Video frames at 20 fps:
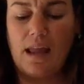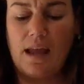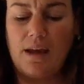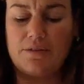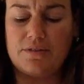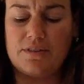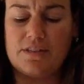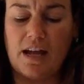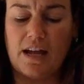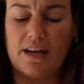
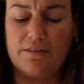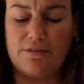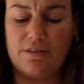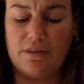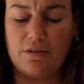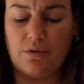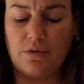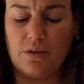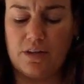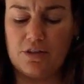Outside of the
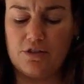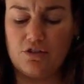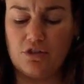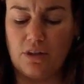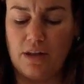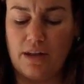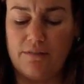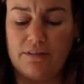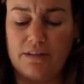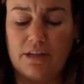nucleus,
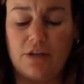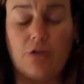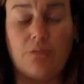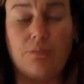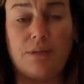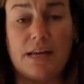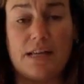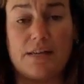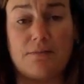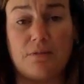you'll have the
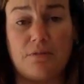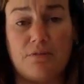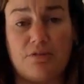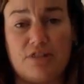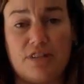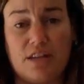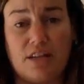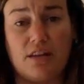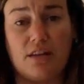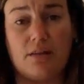endoplasmic
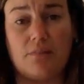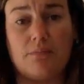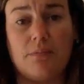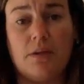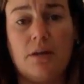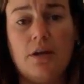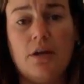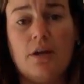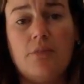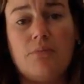reticulum,
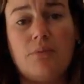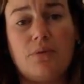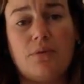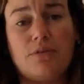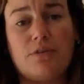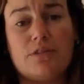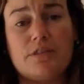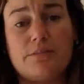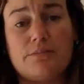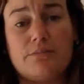
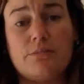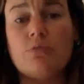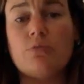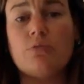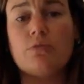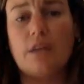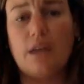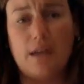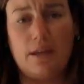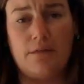both the
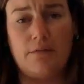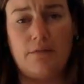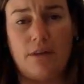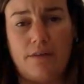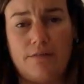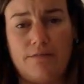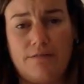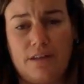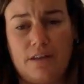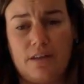smooth and
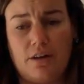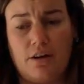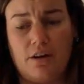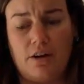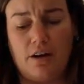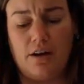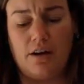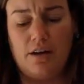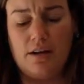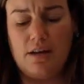rough
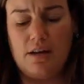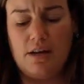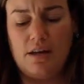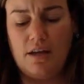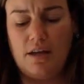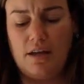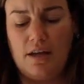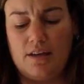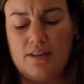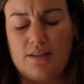ER.
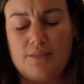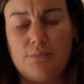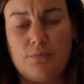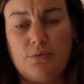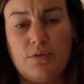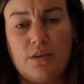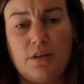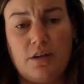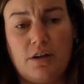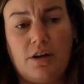
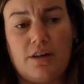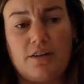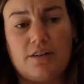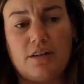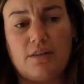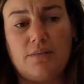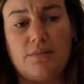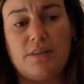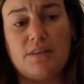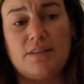Smooth ER is
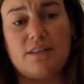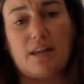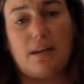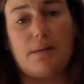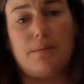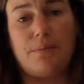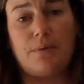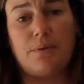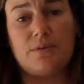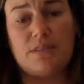going to be the site
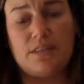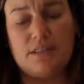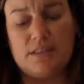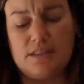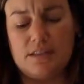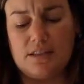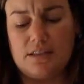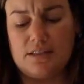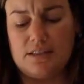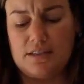of protein
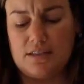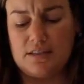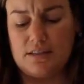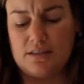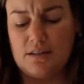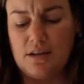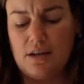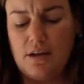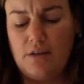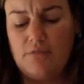
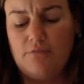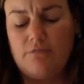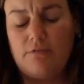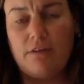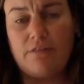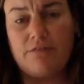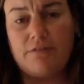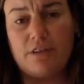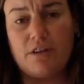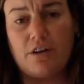synthesis.
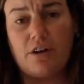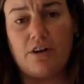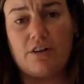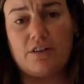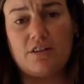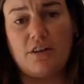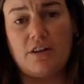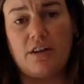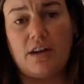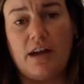Rough ER
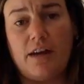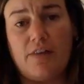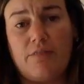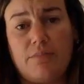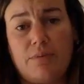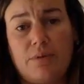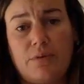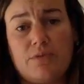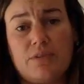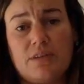is going to
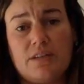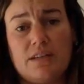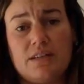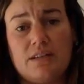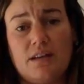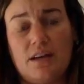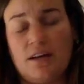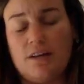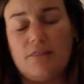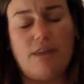have
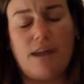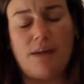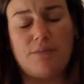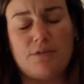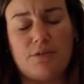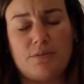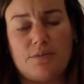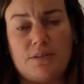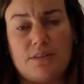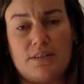
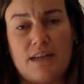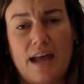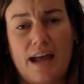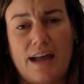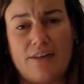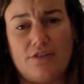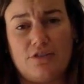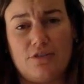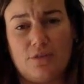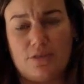ribosomes
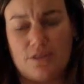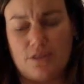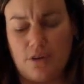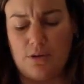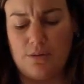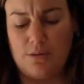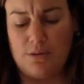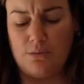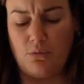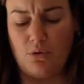attached, so it's
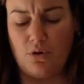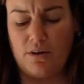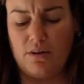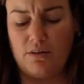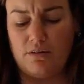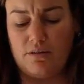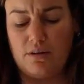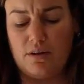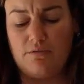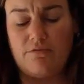going to be
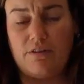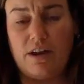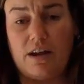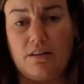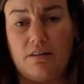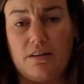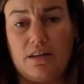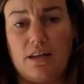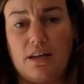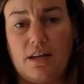more
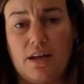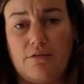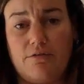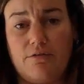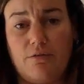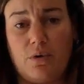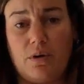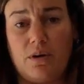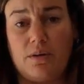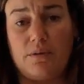readily
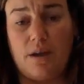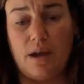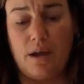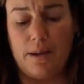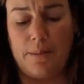for